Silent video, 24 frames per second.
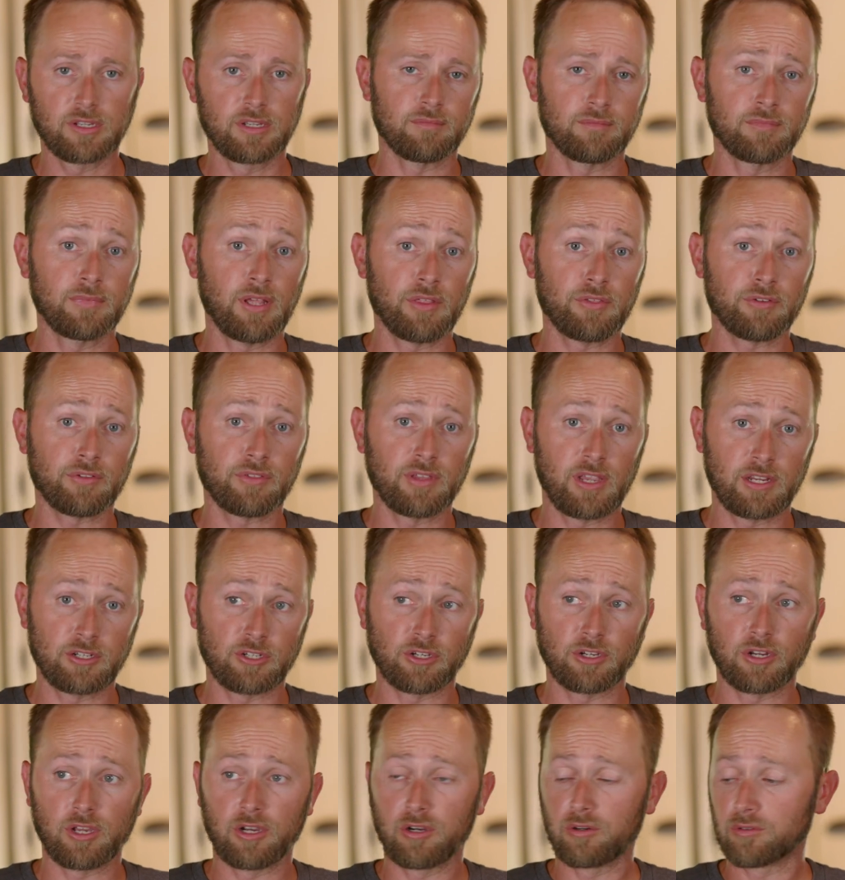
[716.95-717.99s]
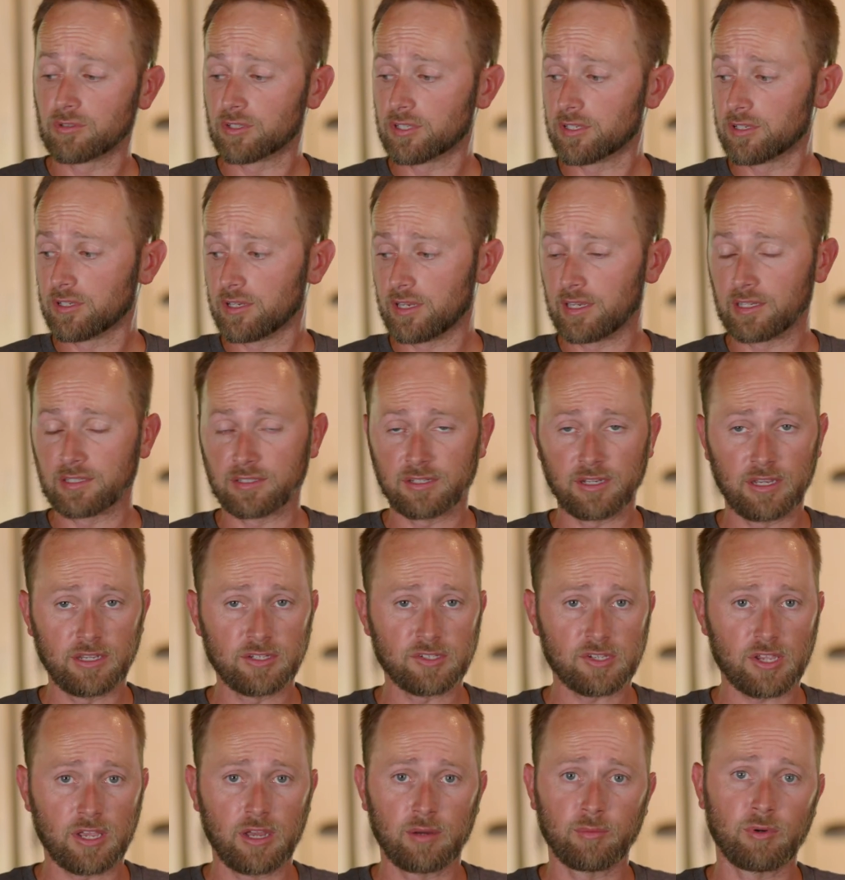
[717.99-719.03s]
Another thing to note, it
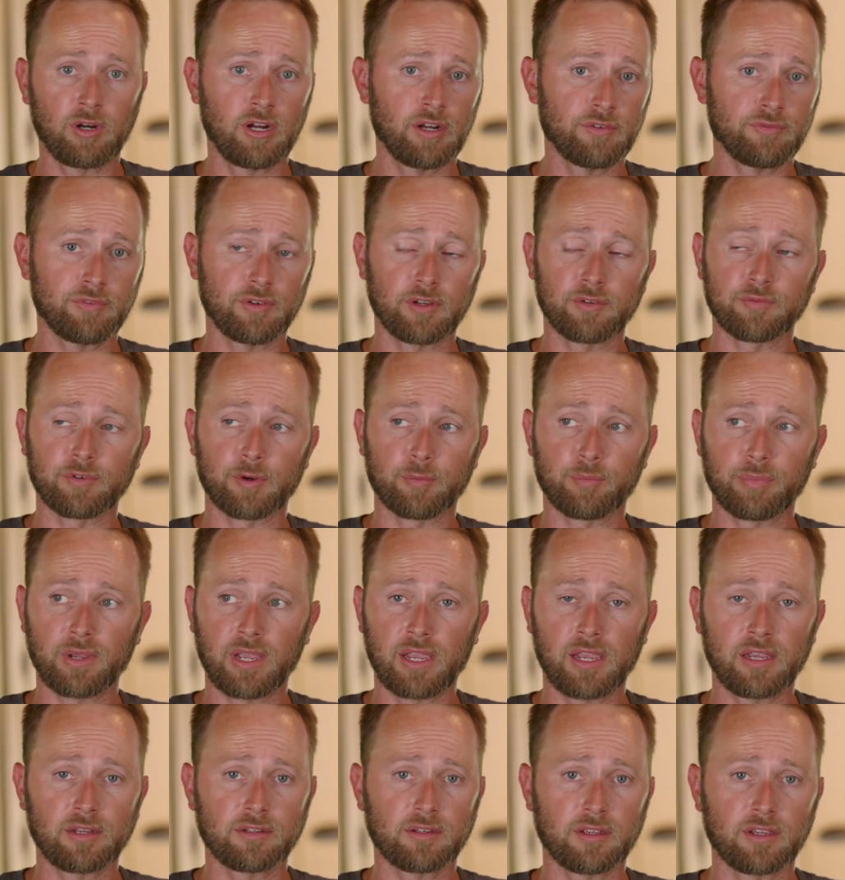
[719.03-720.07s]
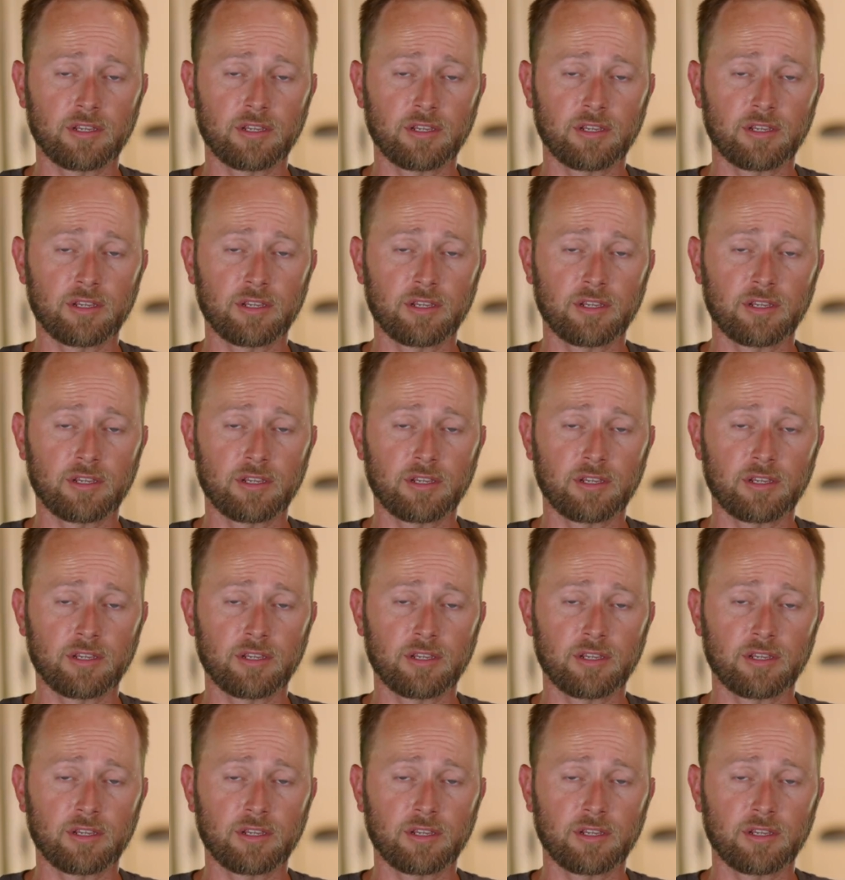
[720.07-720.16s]
does come off of your paint